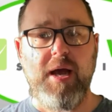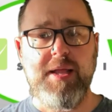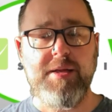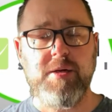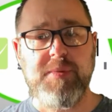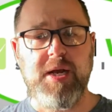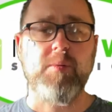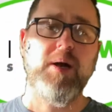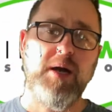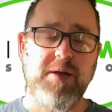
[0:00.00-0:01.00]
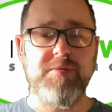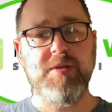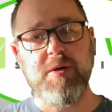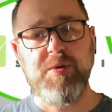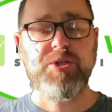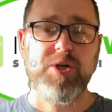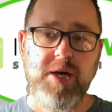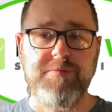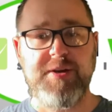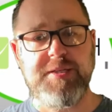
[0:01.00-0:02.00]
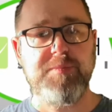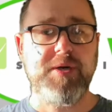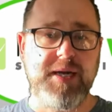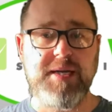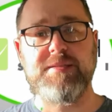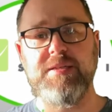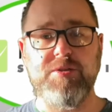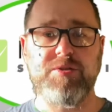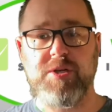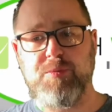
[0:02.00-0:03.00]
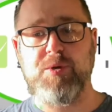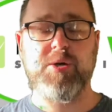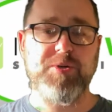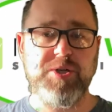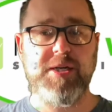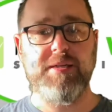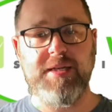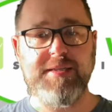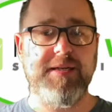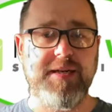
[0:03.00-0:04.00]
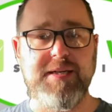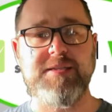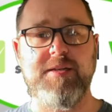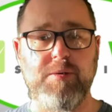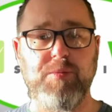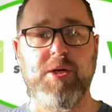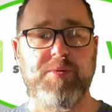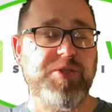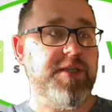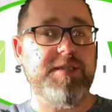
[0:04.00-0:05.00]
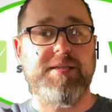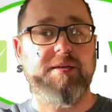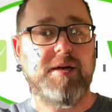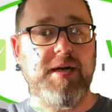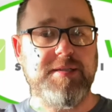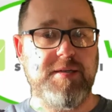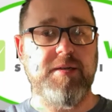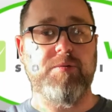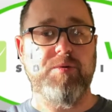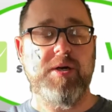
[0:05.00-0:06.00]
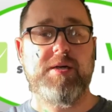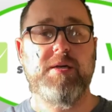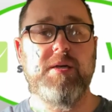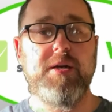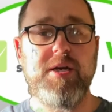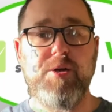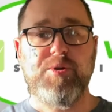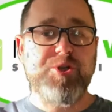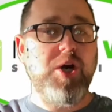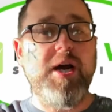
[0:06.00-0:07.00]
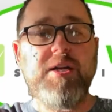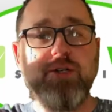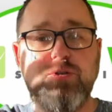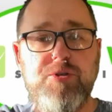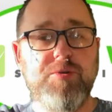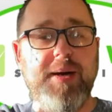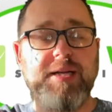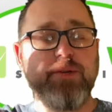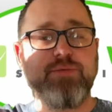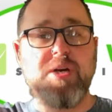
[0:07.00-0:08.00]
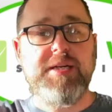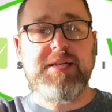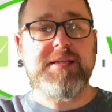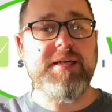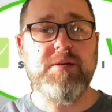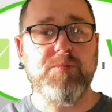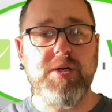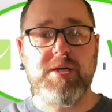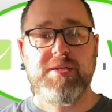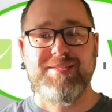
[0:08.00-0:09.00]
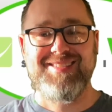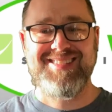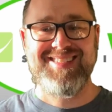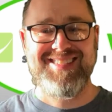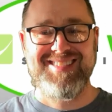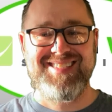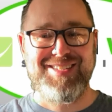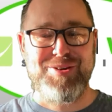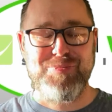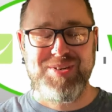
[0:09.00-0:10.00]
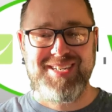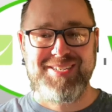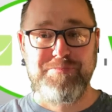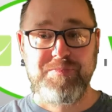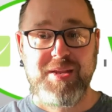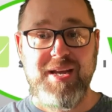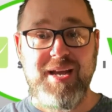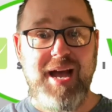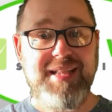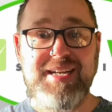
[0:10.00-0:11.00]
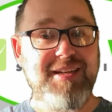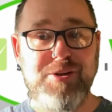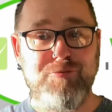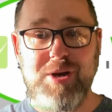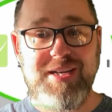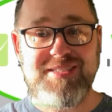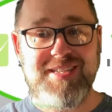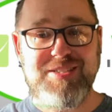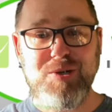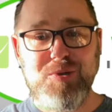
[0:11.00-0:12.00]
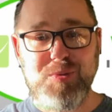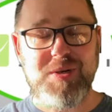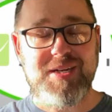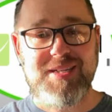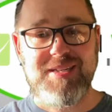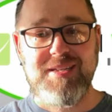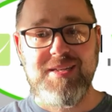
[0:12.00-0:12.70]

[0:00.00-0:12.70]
And you're gonna be like, well, you know, we tried Facebook ads, they just don't work. We tried LinkedIn ads, they don't work. We tried TikTok ads, they don't work. We tried YouTube ads, we've tried that, they don't work. They don't work. They, you're right, they don't work.